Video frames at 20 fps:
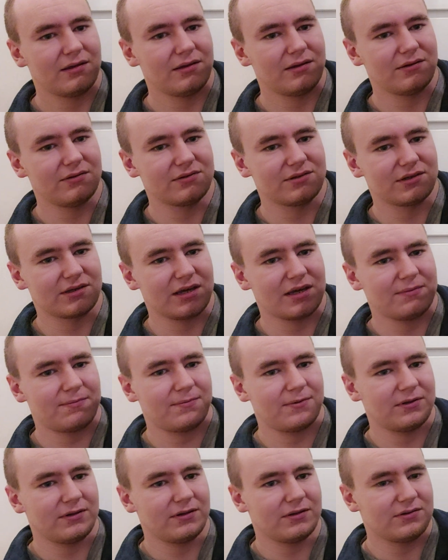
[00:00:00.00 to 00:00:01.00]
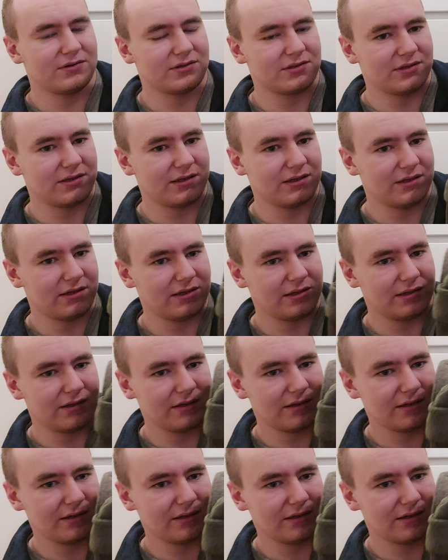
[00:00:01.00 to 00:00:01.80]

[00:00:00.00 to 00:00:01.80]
here's the cap, and here's the